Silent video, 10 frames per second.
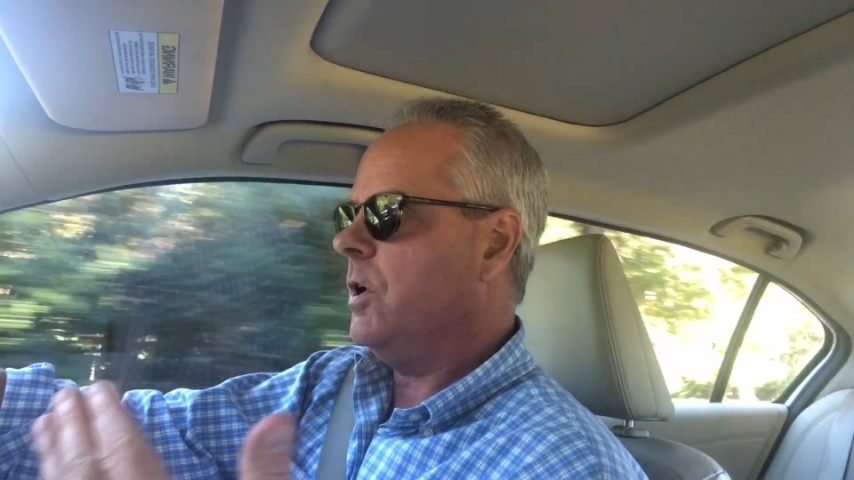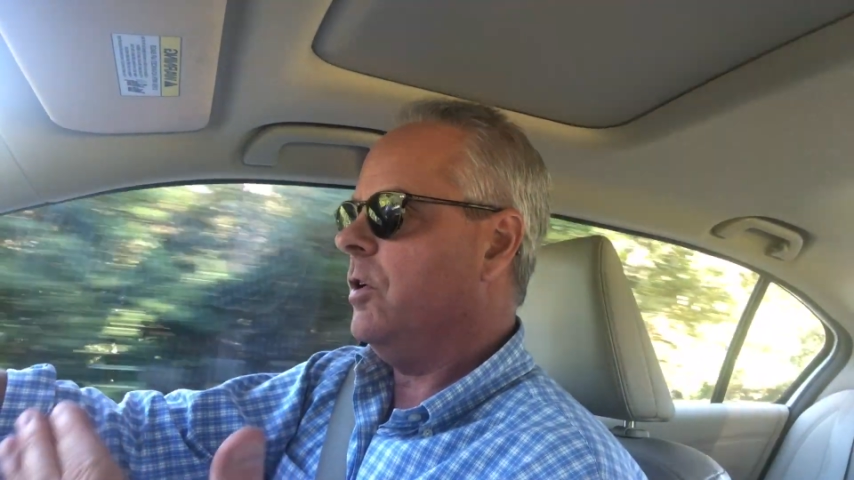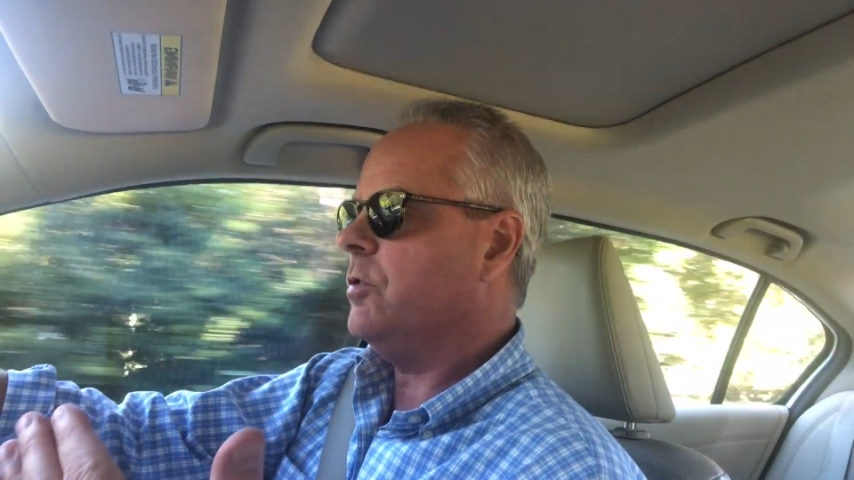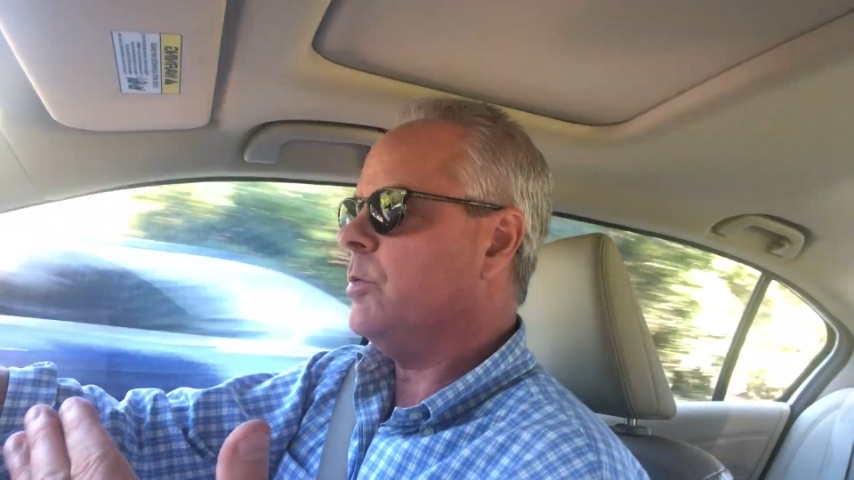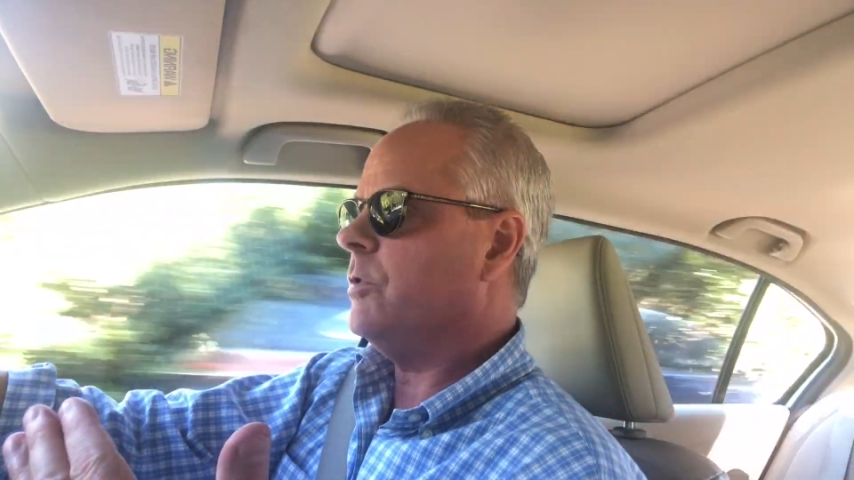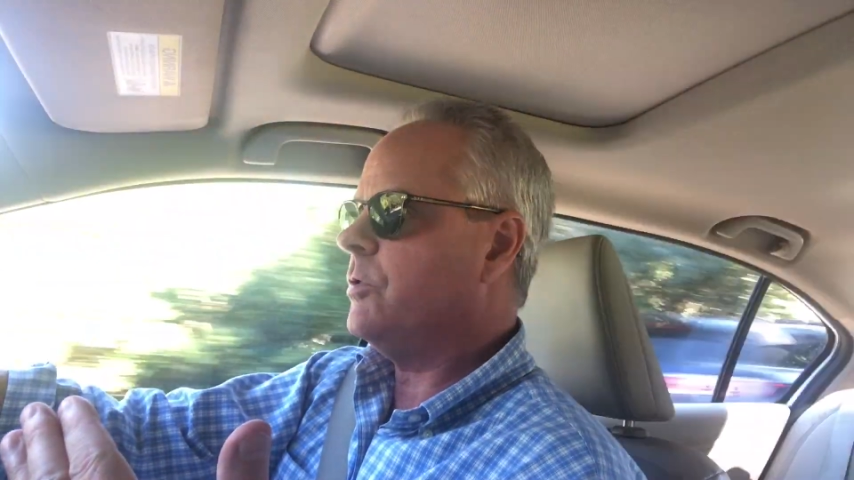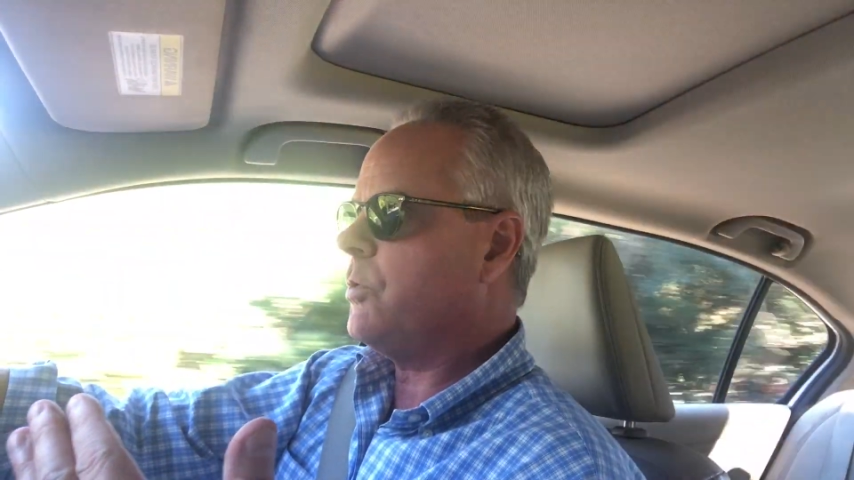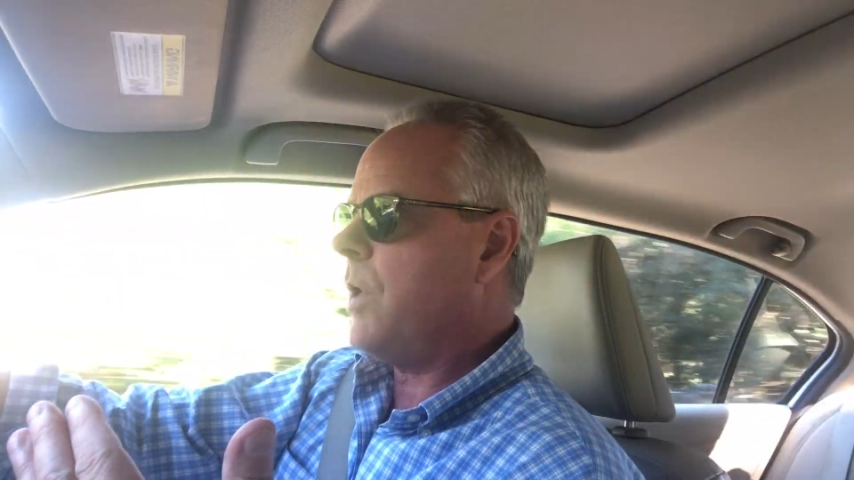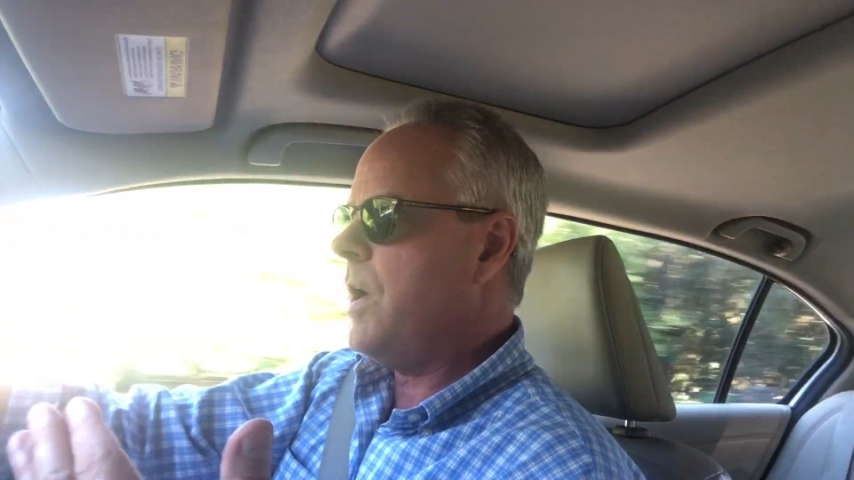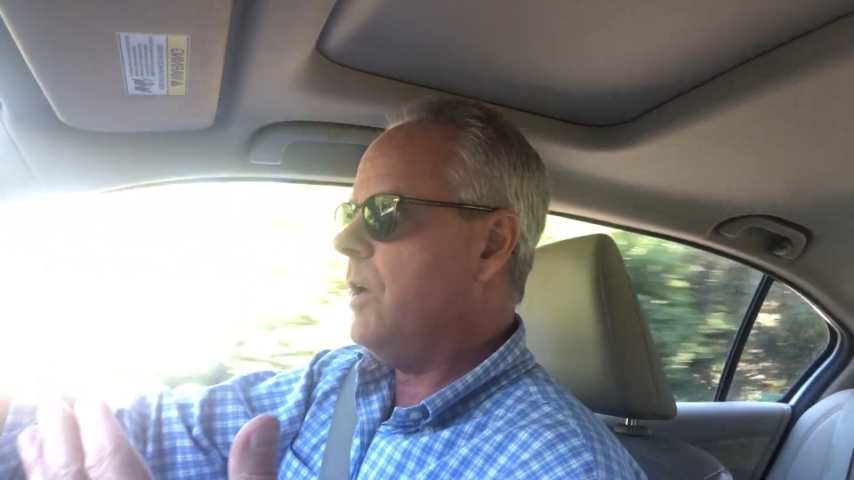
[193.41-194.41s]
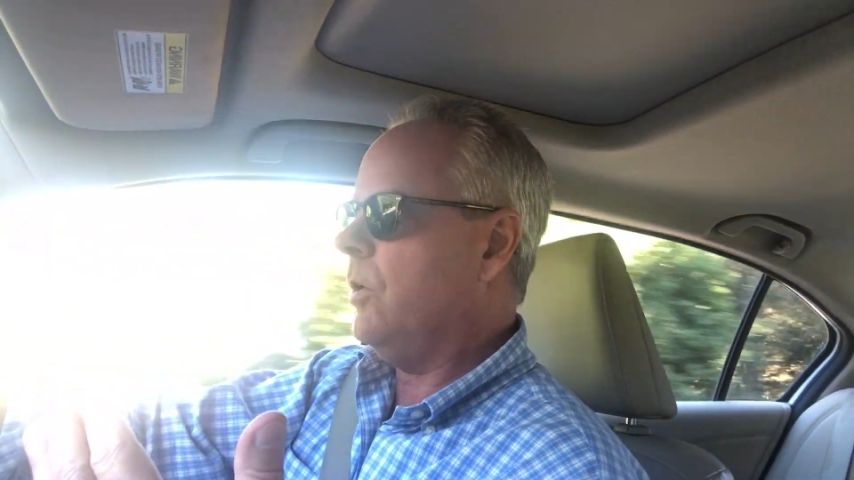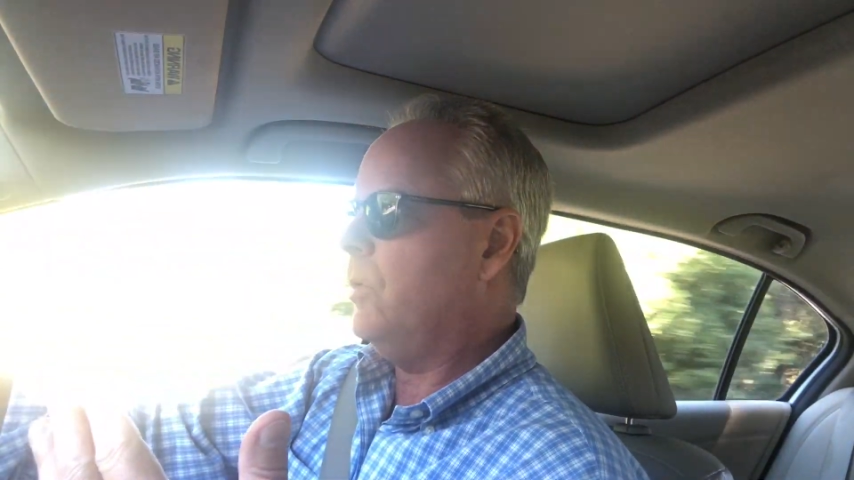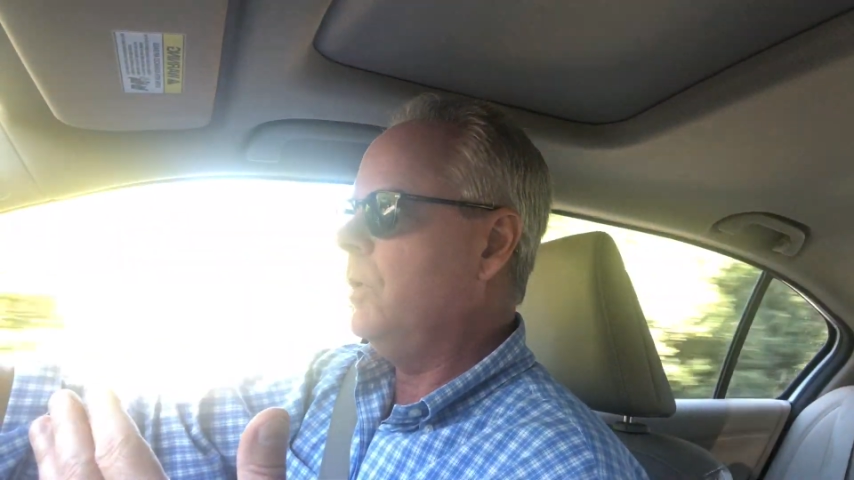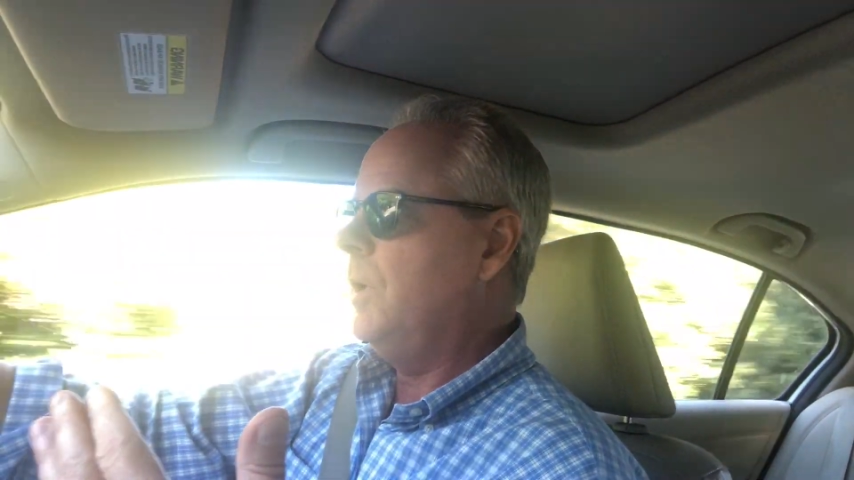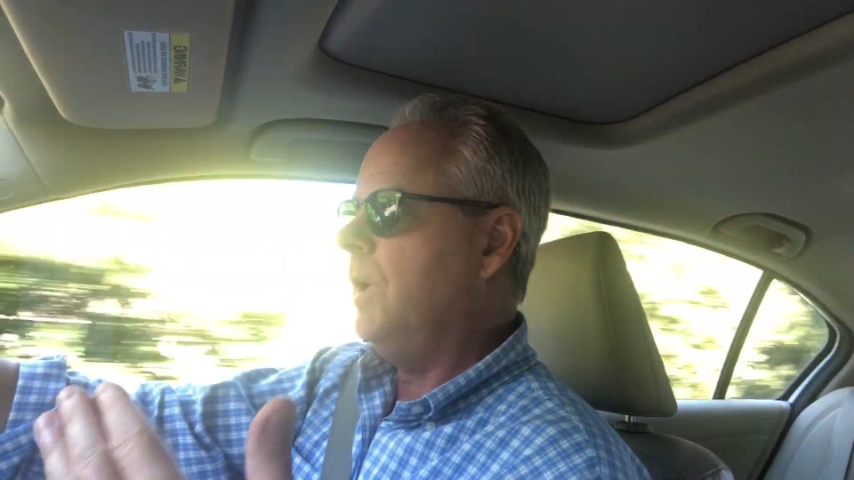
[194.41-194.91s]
Coachman's Trail,